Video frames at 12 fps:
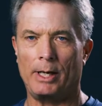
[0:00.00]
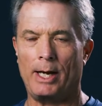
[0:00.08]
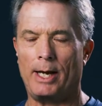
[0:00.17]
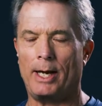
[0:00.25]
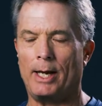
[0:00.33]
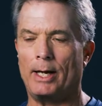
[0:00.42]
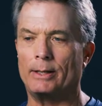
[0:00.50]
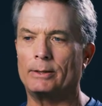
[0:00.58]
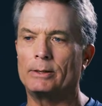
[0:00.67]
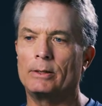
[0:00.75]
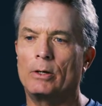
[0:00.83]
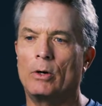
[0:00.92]

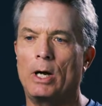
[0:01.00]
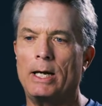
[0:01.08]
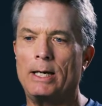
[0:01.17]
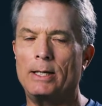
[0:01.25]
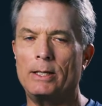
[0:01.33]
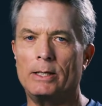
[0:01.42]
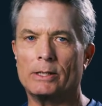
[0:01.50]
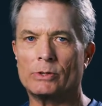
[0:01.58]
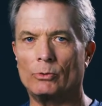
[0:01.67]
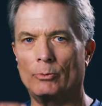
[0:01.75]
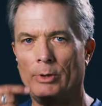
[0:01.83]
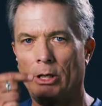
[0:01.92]
And in this,
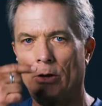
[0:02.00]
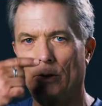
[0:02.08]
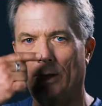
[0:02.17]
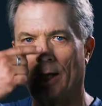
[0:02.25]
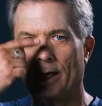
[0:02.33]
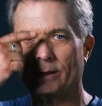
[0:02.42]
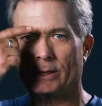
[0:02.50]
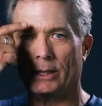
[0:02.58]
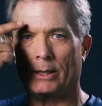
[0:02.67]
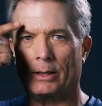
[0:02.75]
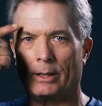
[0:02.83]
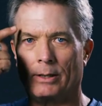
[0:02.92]
we'll be
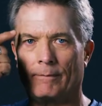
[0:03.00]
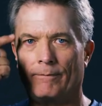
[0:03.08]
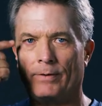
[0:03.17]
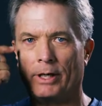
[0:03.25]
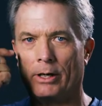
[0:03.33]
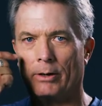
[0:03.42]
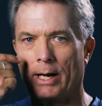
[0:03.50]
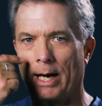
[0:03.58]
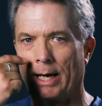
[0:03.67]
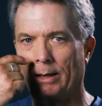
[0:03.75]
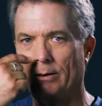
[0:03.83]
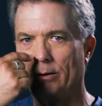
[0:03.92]
utilizing a figure
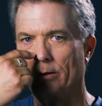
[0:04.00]
8